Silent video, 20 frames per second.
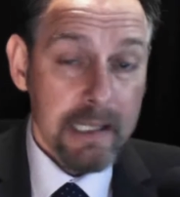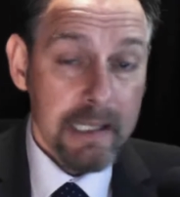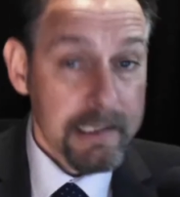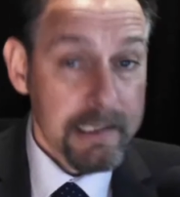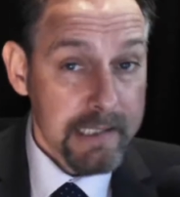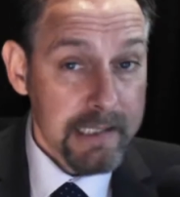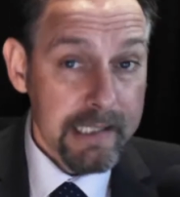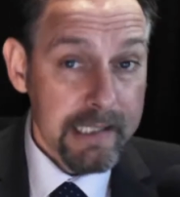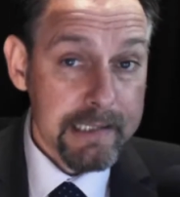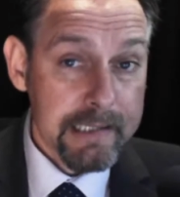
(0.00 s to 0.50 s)

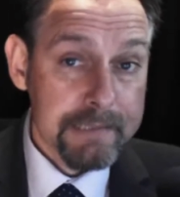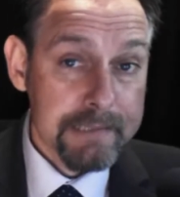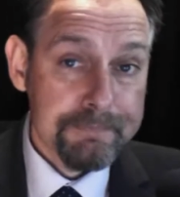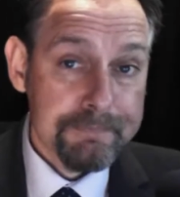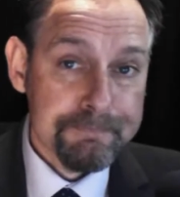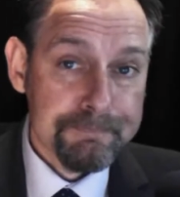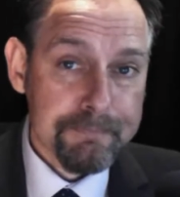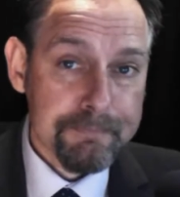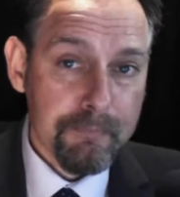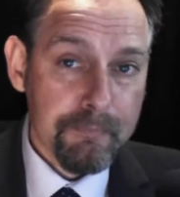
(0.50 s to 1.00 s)
Indeed.
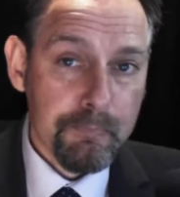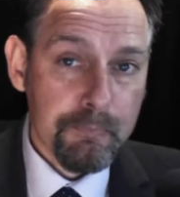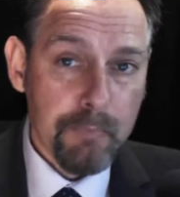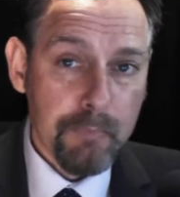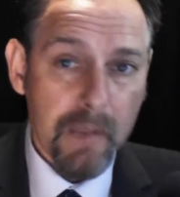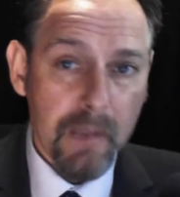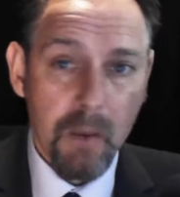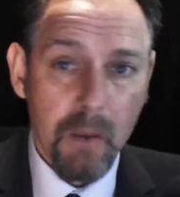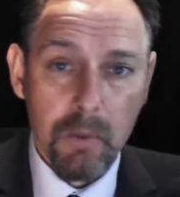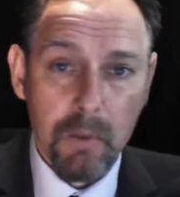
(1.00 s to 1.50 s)

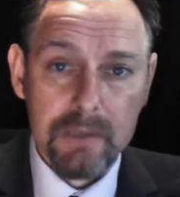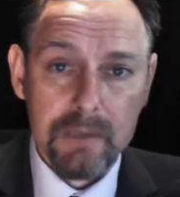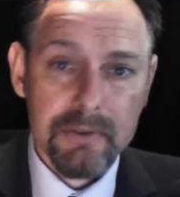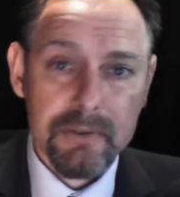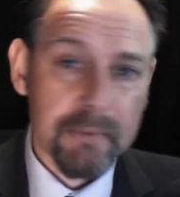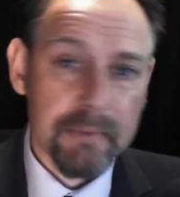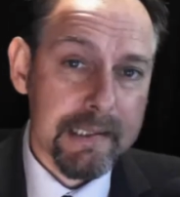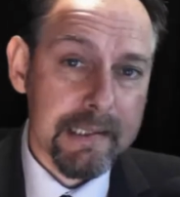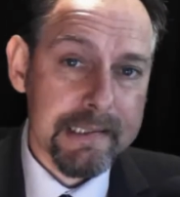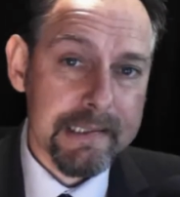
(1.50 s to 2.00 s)
And one of the
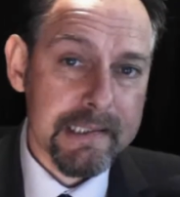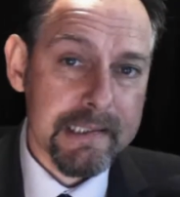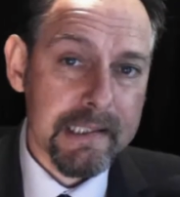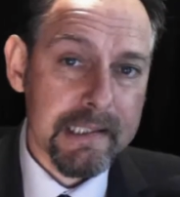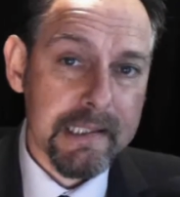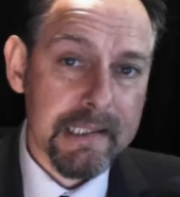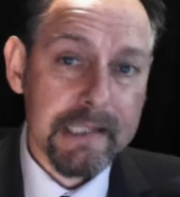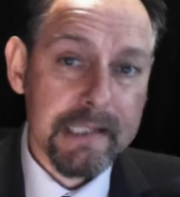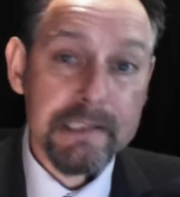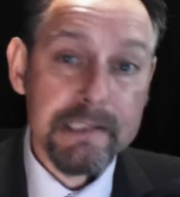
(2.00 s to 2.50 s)
reasons is
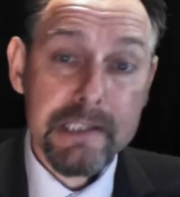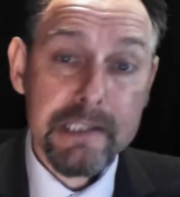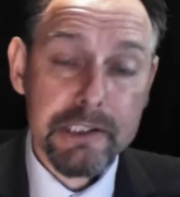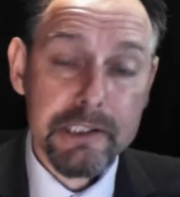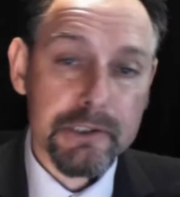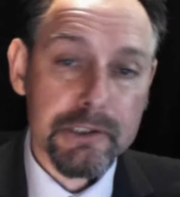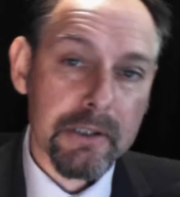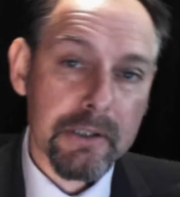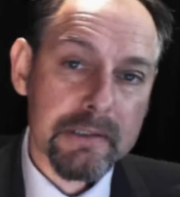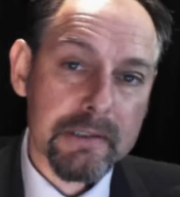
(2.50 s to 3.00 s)
the
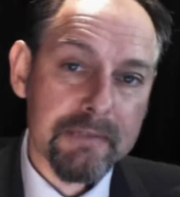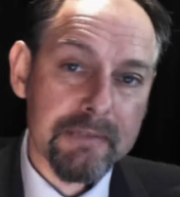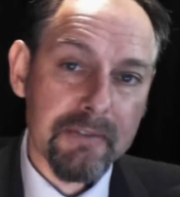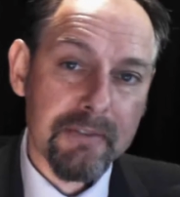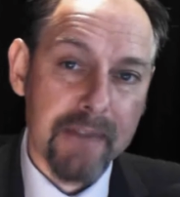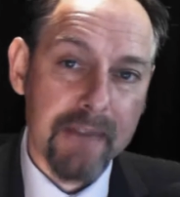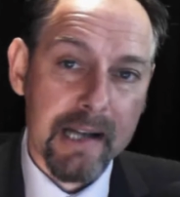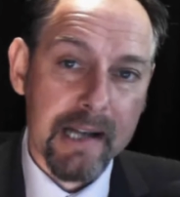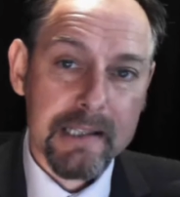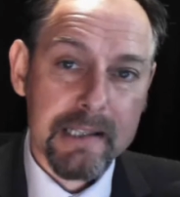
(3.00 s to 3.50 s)
destructive
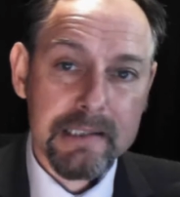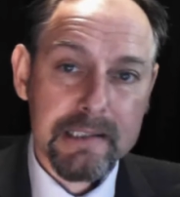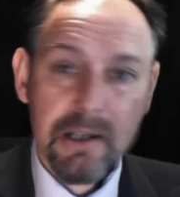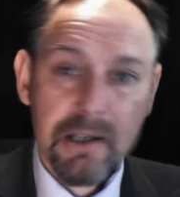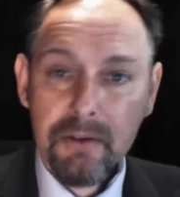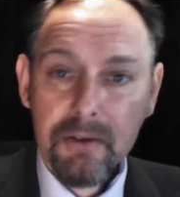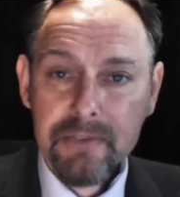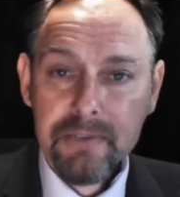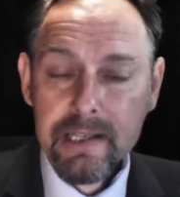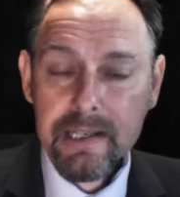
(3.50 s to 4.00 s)
effects
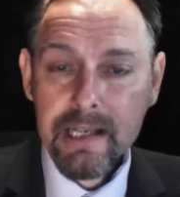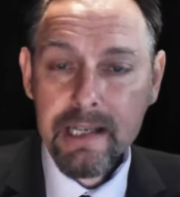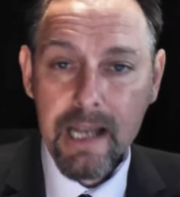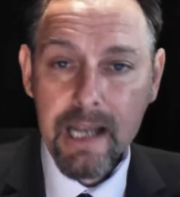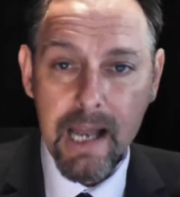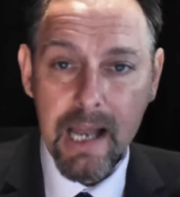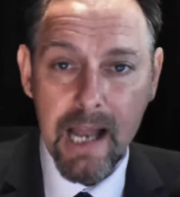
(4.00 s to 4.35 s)
of the